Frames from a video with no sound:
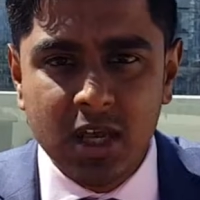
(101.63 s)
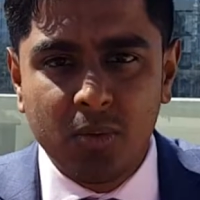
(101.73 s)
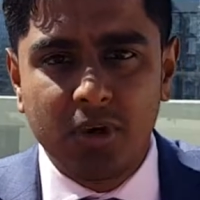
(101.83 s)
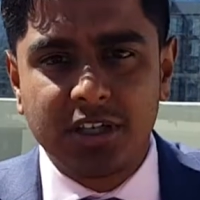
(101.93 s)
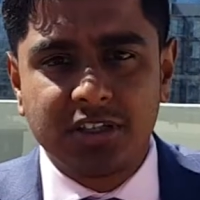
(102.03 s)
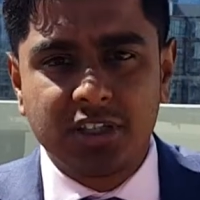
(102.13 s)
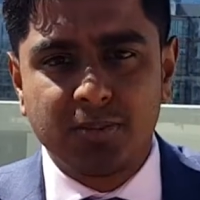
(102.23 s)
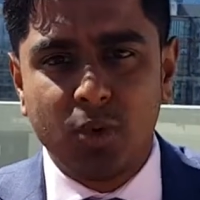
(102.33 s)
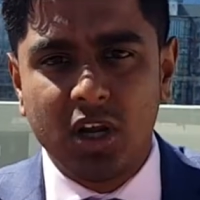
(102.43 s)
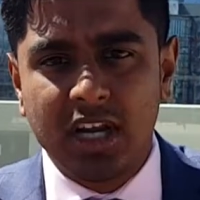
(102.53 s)
whereas your
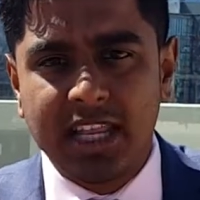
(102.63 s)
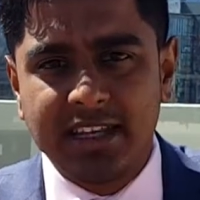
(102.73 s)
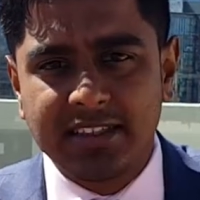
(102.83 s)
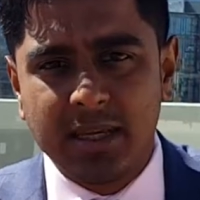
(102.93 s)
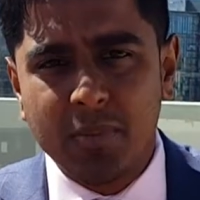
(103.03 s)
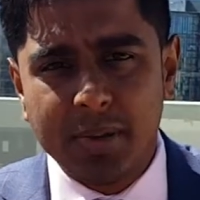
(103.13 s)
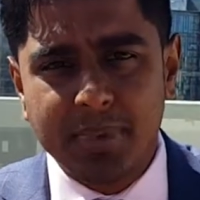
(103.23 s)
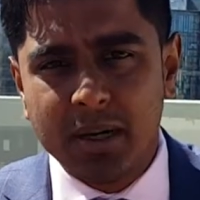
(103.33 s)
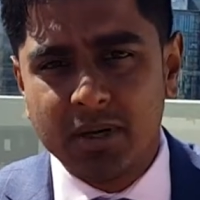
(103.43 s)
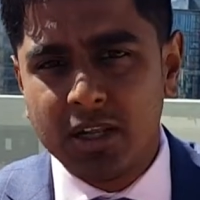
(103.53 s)
smaller lenders, they might
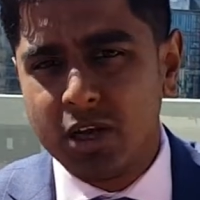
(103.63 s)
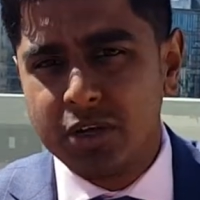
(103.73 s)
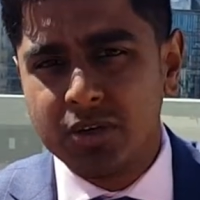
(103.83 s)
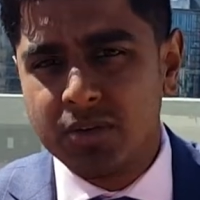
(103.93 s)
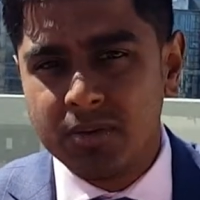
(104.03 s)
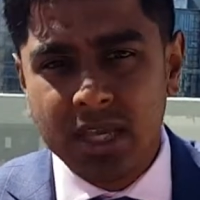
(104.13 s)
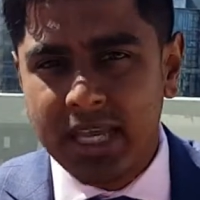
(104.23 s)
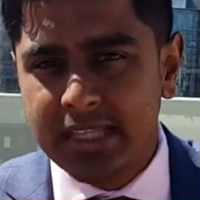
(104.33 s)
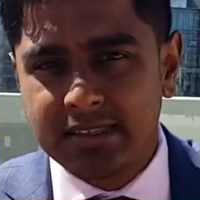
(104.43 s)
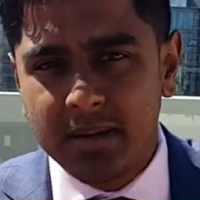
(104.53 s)
be able to loan you,
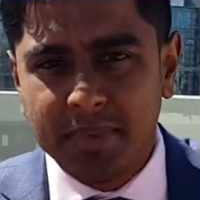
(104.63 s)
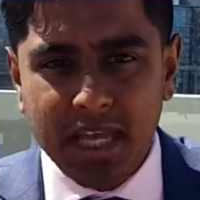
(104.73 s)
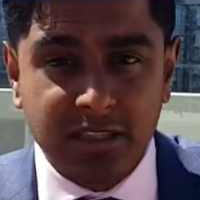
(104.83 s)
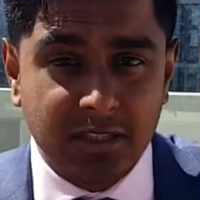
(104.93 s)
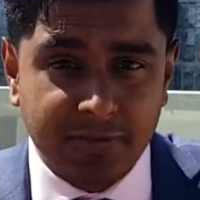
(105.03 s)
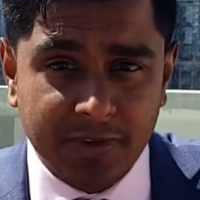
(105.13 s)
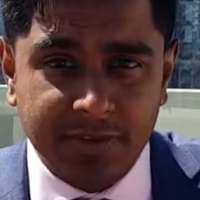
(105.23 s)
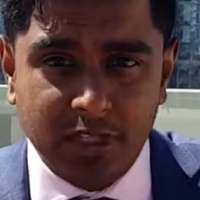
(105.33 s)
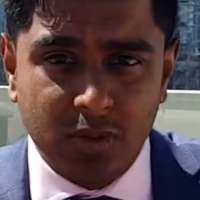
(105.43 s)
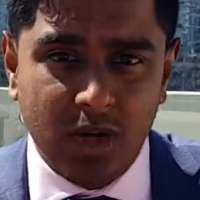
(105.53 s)
in some cases,
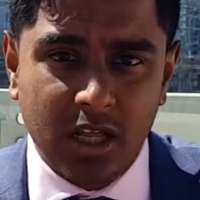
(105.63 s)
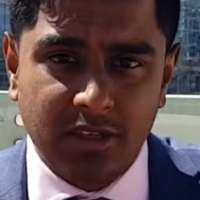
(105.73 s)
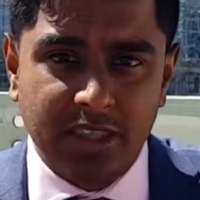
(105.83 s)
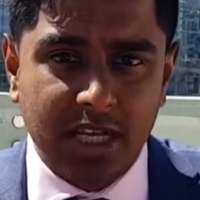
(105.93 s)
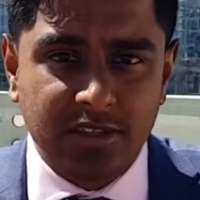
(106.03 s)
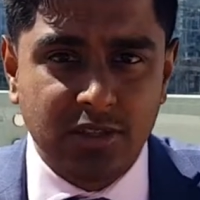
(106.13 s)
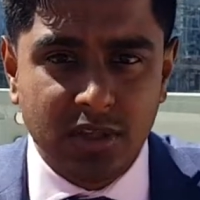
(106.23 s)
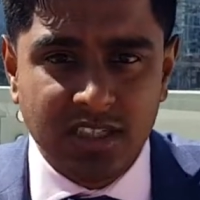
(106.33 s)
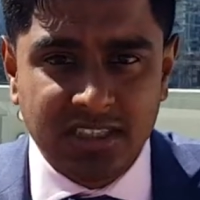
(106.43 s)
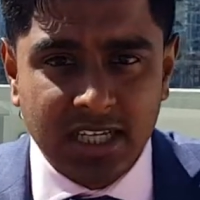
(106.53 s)
$50,000 to
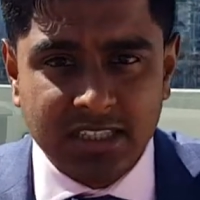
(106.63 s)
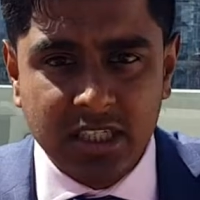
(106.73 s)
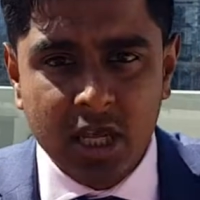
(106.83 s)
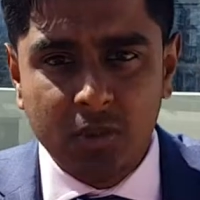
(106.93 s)
$100,000 less,